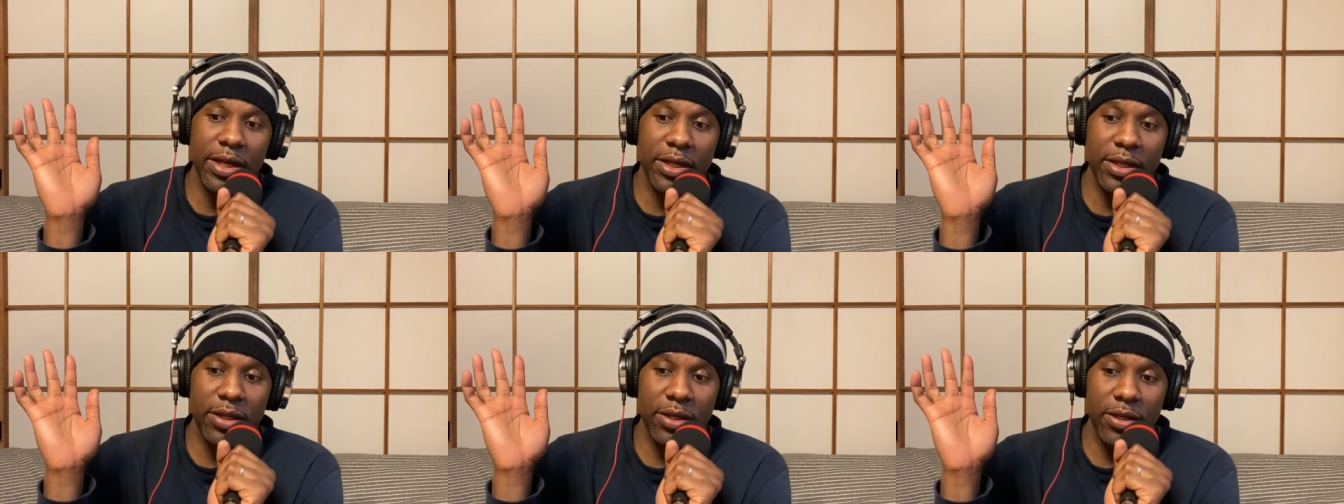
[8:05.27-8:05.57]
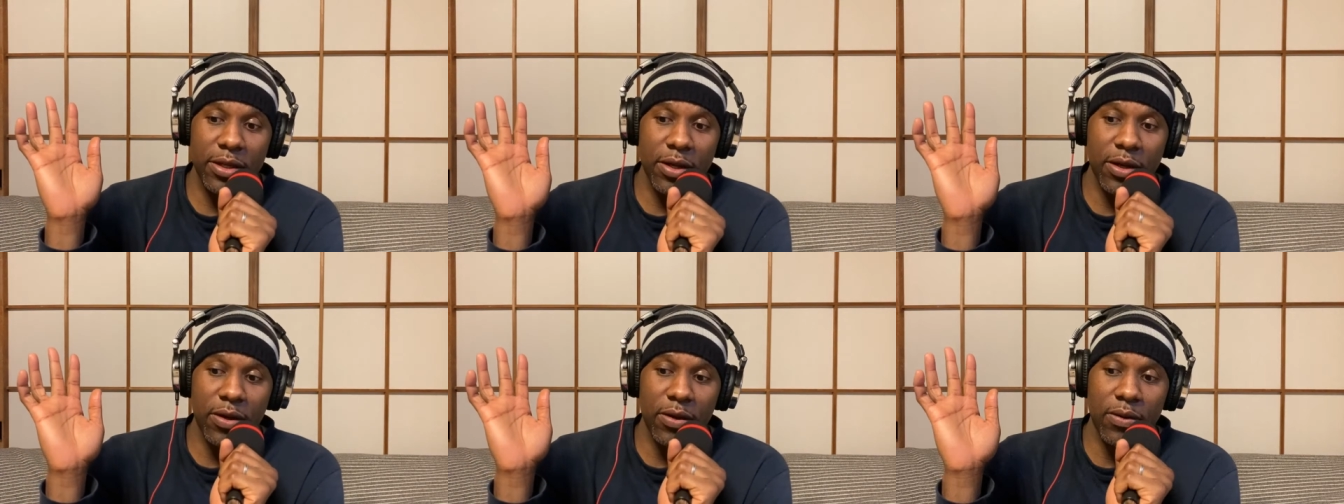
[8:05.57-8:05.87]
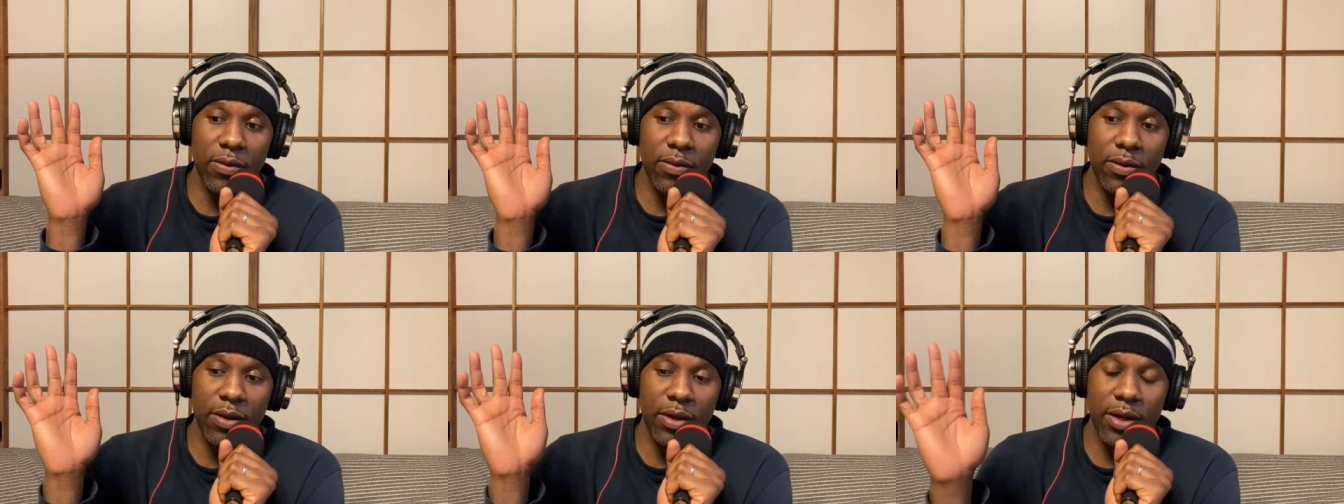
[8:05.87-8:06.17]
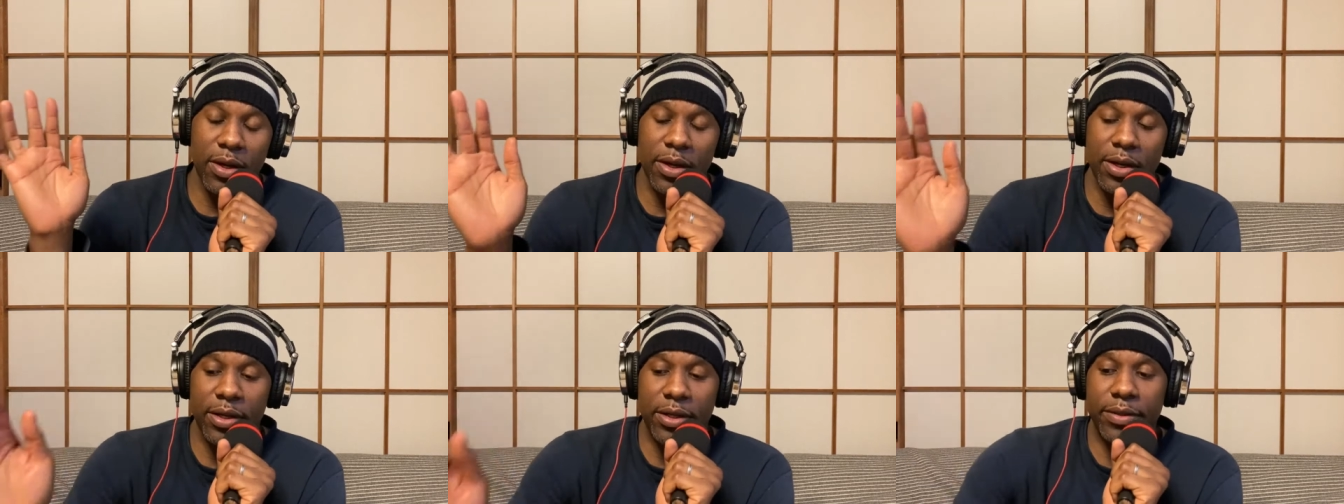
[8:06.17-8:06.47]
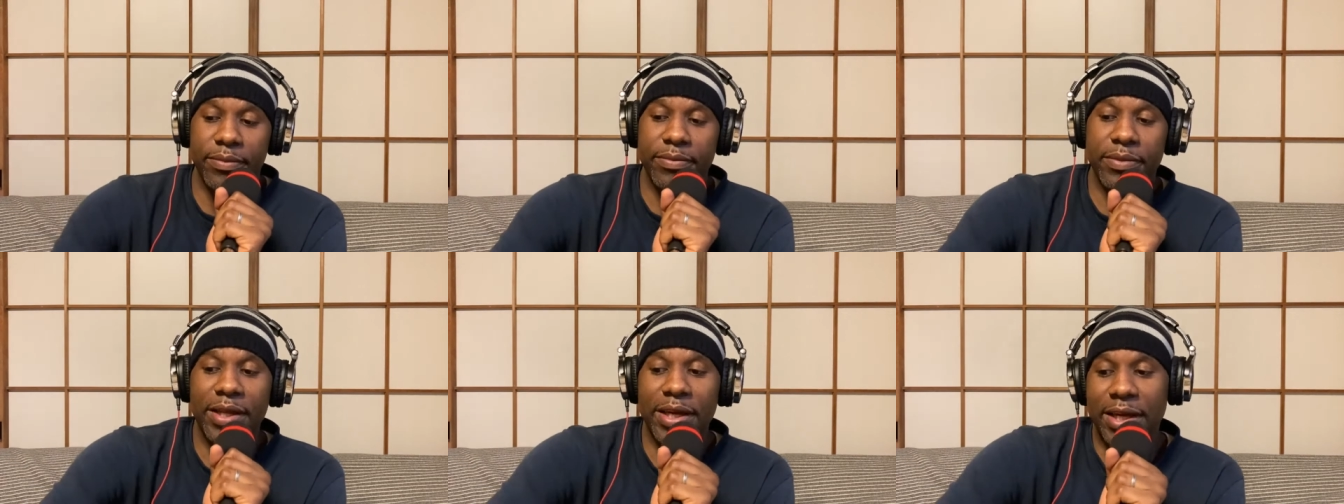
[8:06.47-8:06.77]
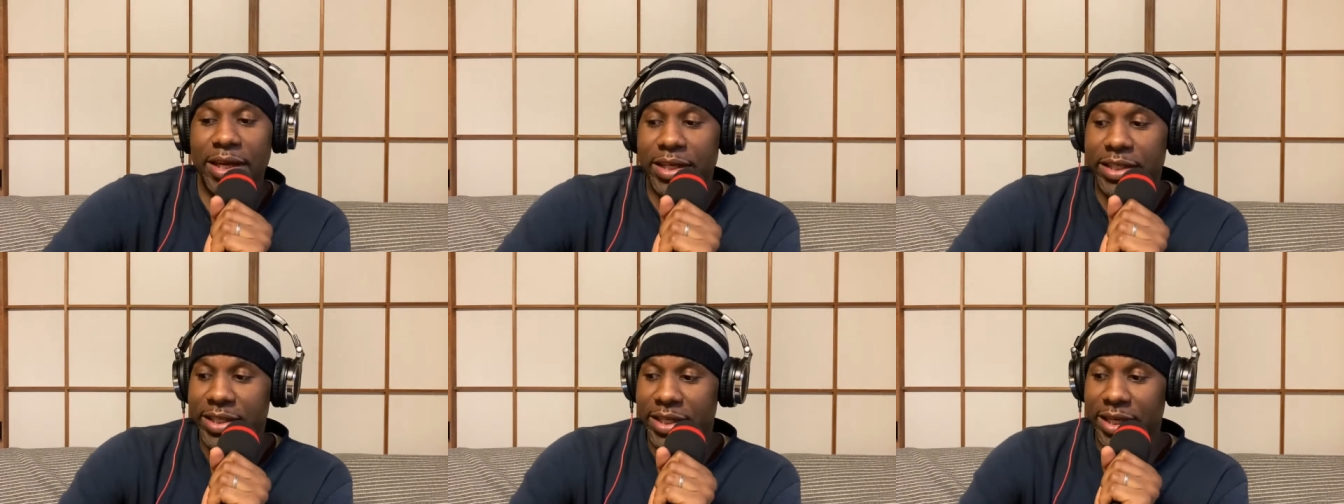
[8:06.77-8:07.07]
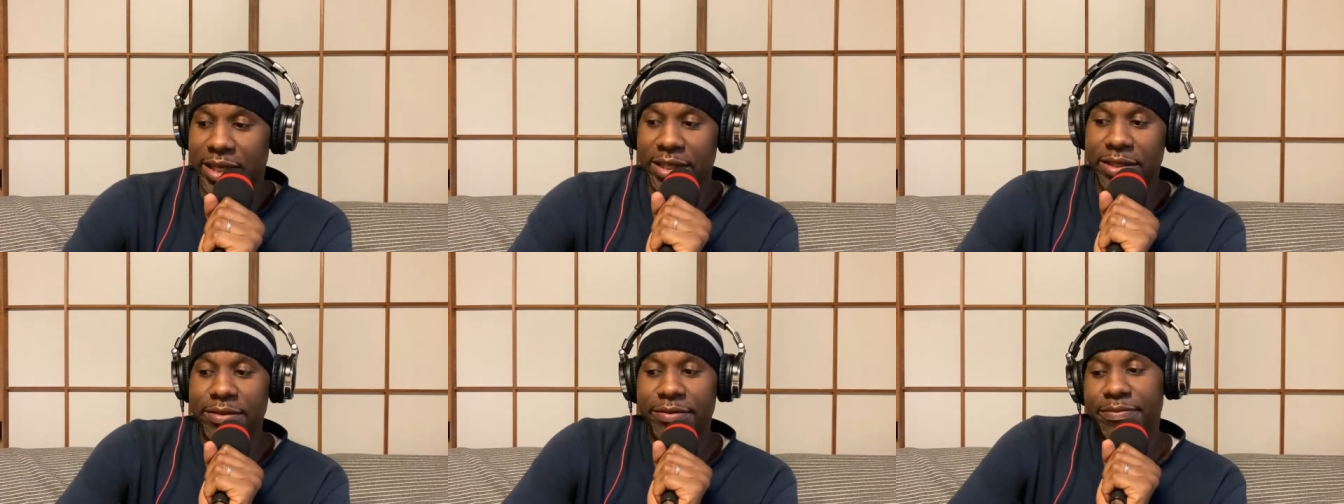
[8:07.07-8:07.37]
Like I
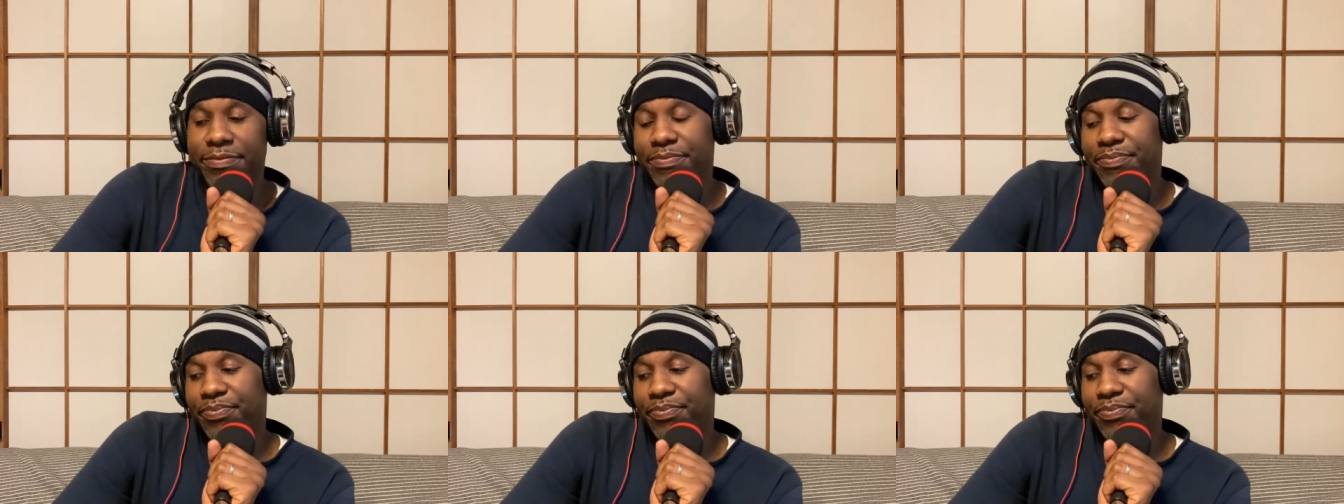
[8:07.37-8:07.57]
said,